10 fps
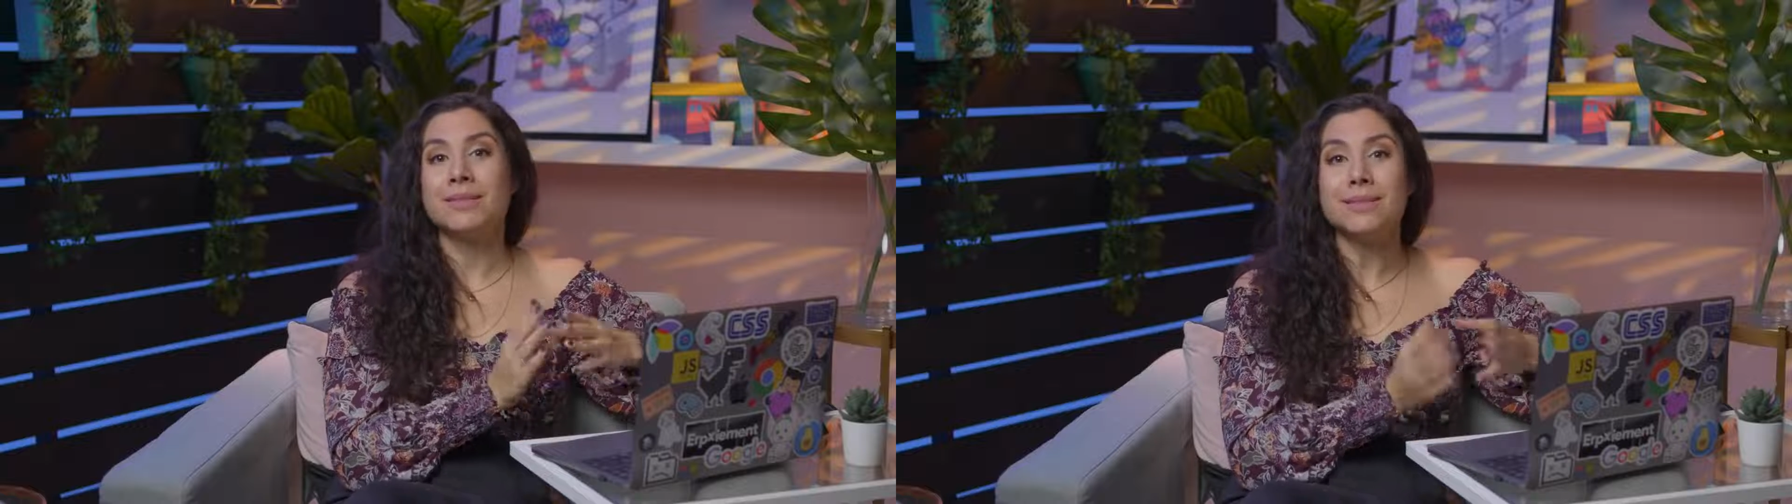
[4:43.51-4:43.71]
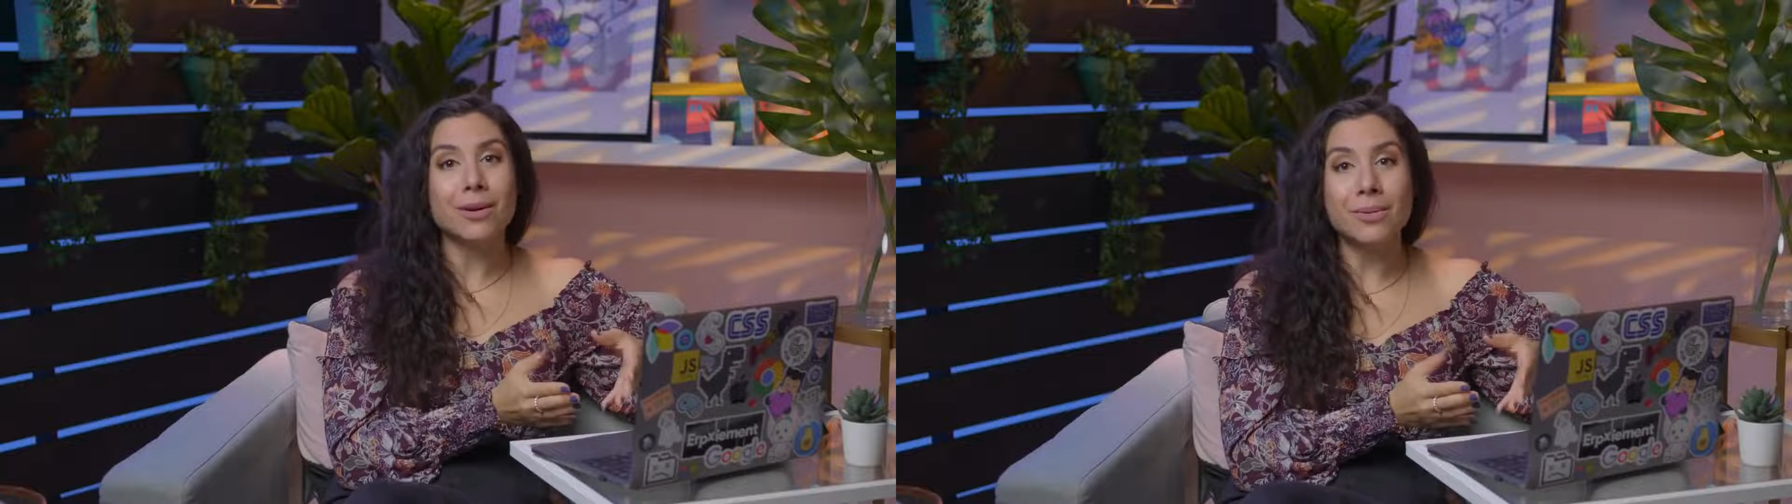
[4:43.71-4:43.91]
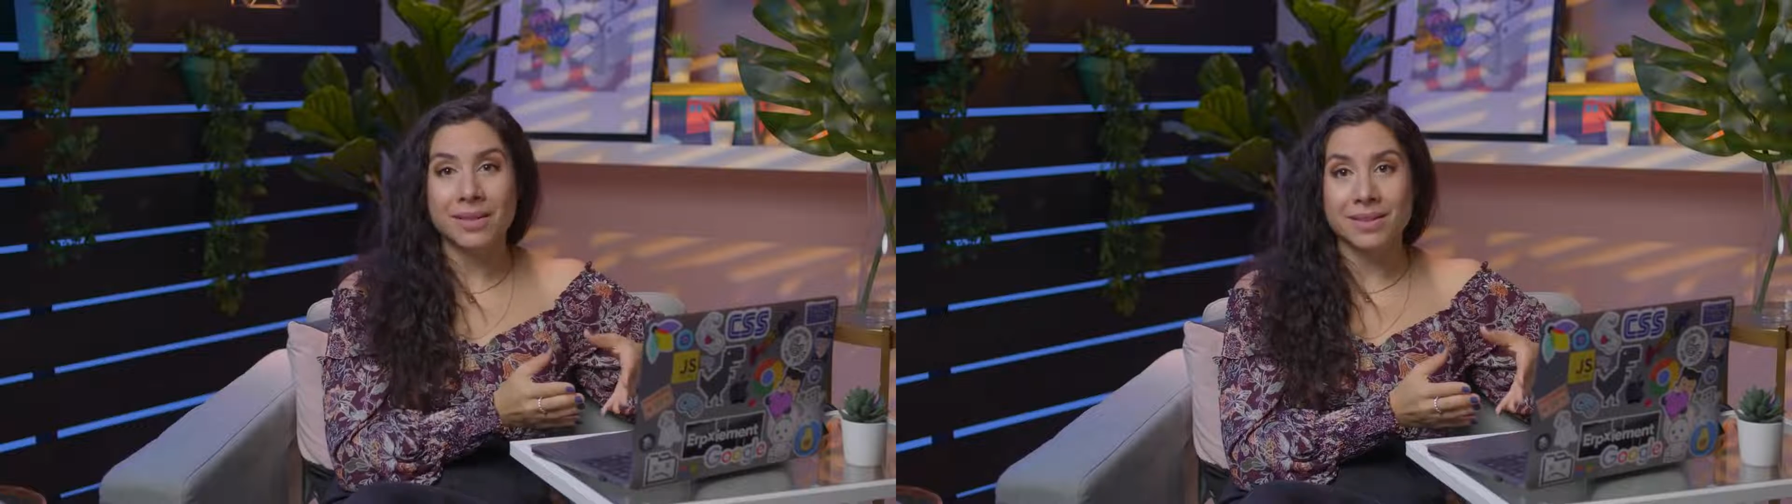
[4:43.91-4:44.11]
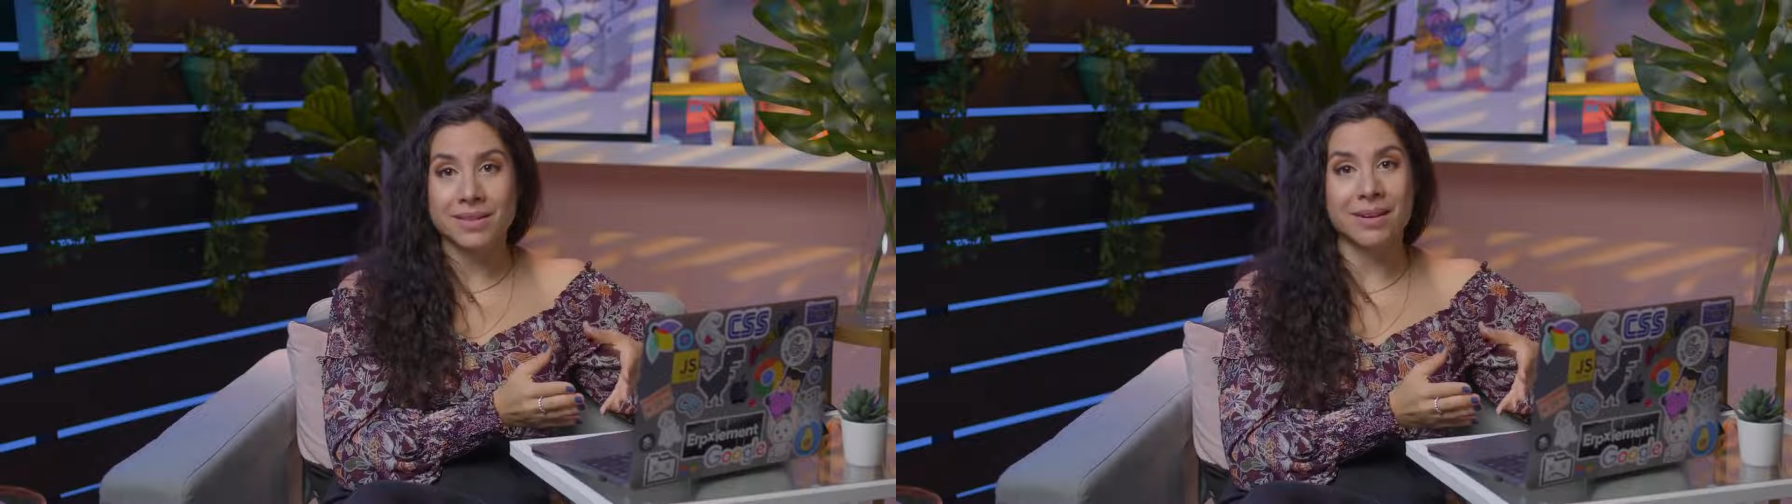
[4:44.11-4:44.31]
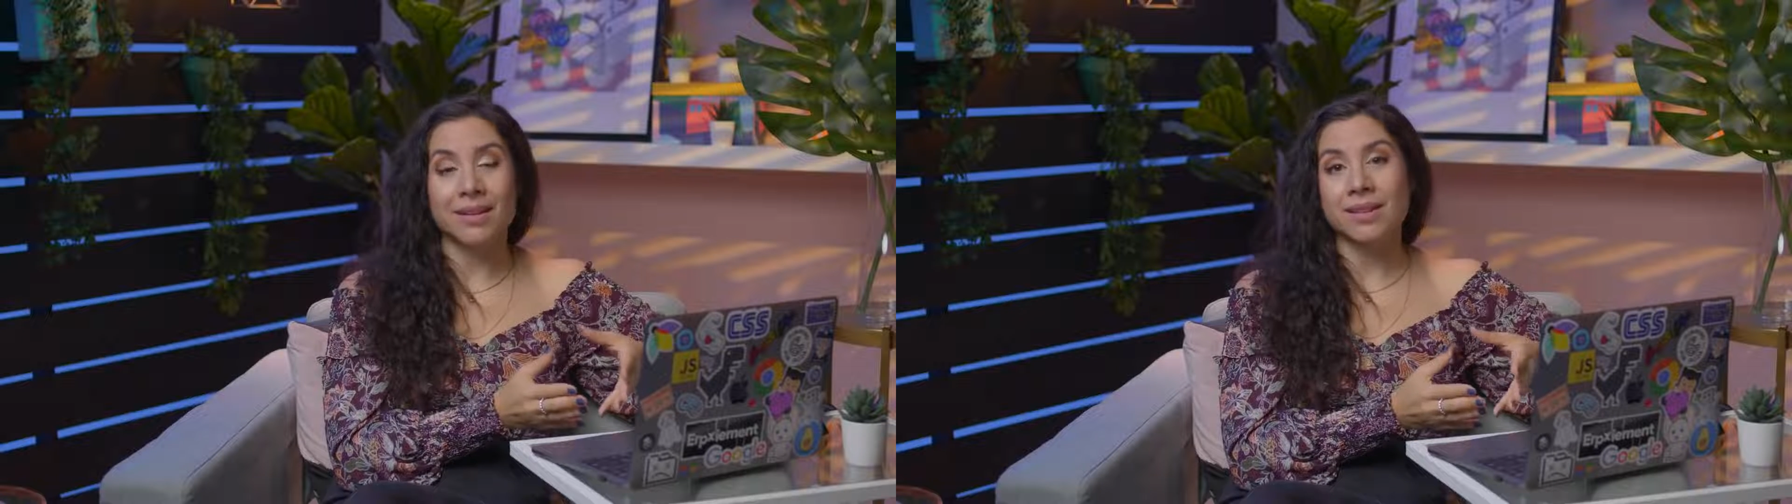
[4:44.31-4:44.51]
know where
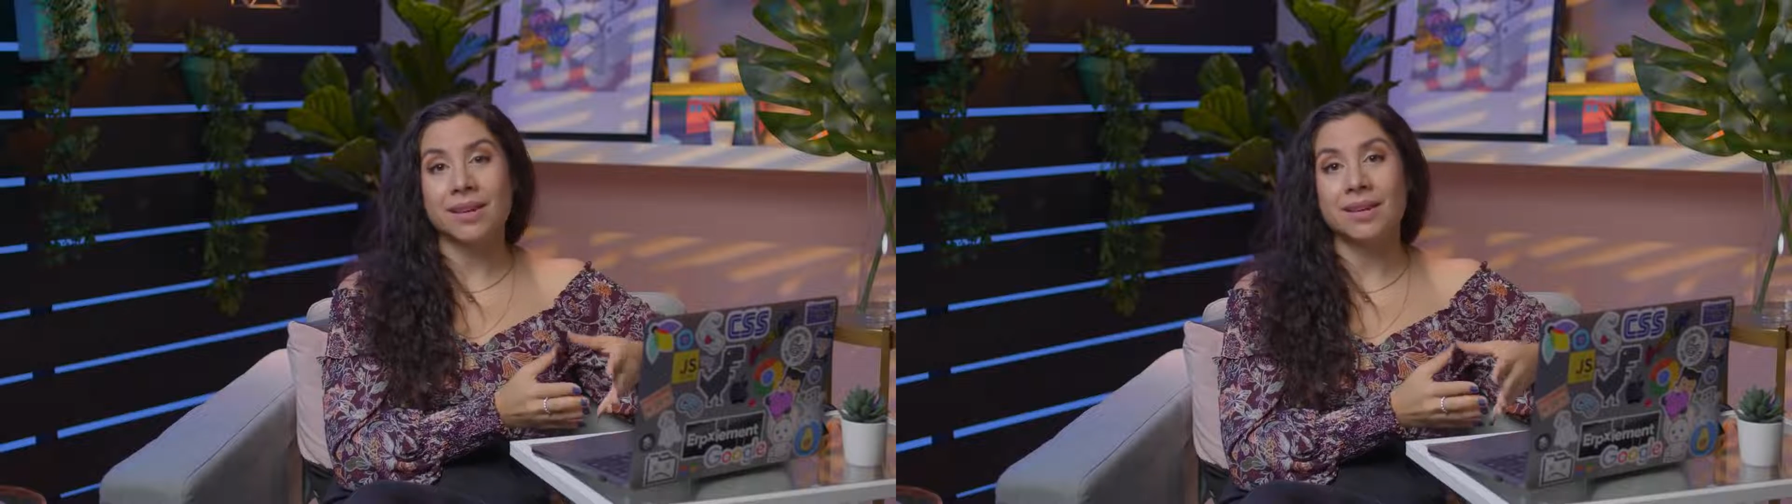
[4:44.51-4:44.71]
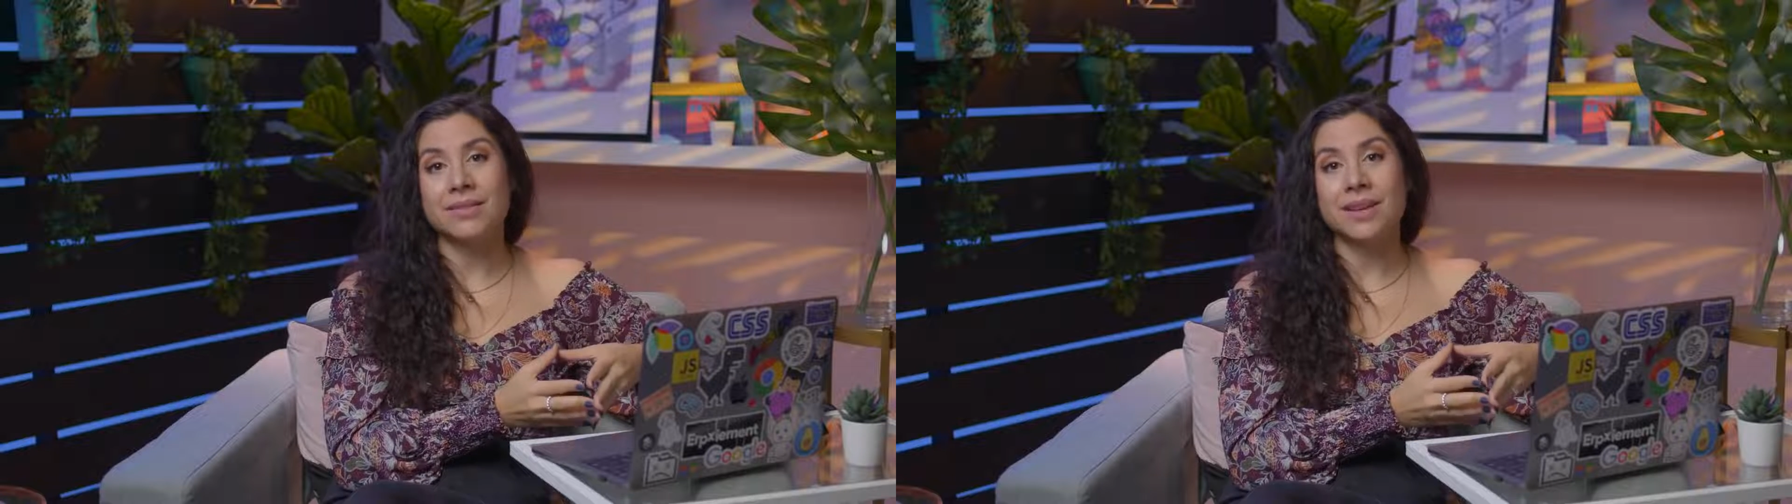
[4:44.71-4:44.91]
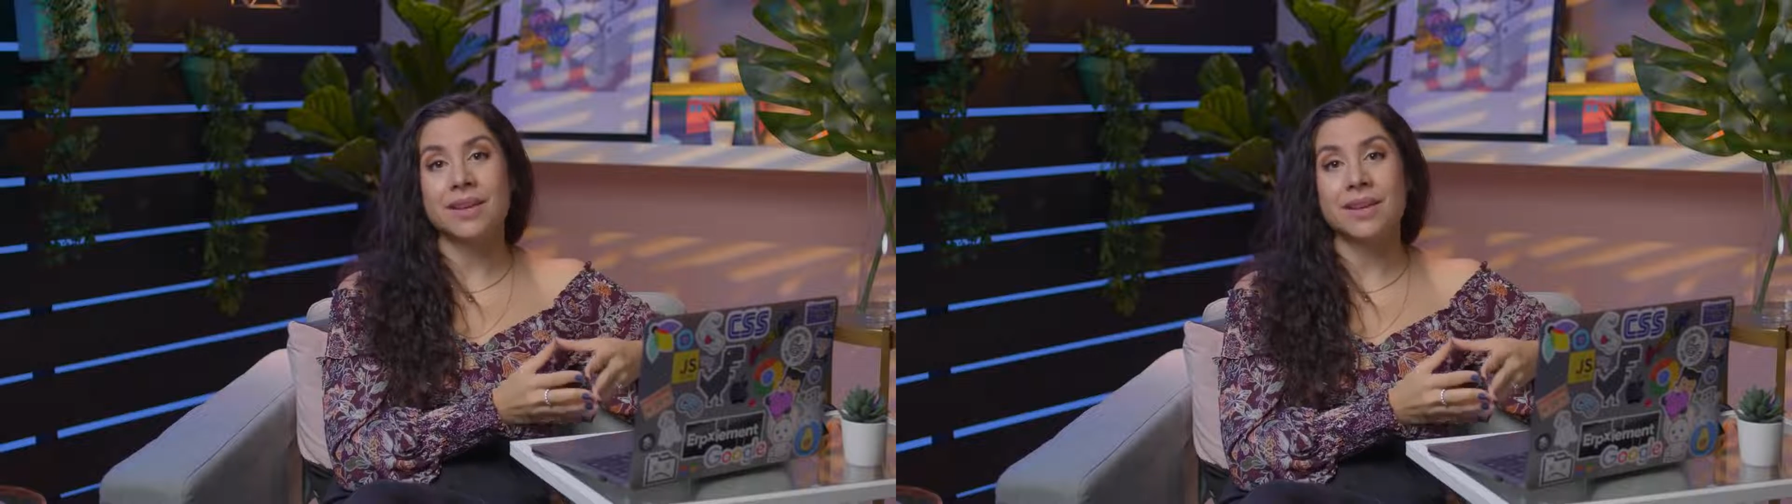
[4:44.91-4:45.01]
this card lives,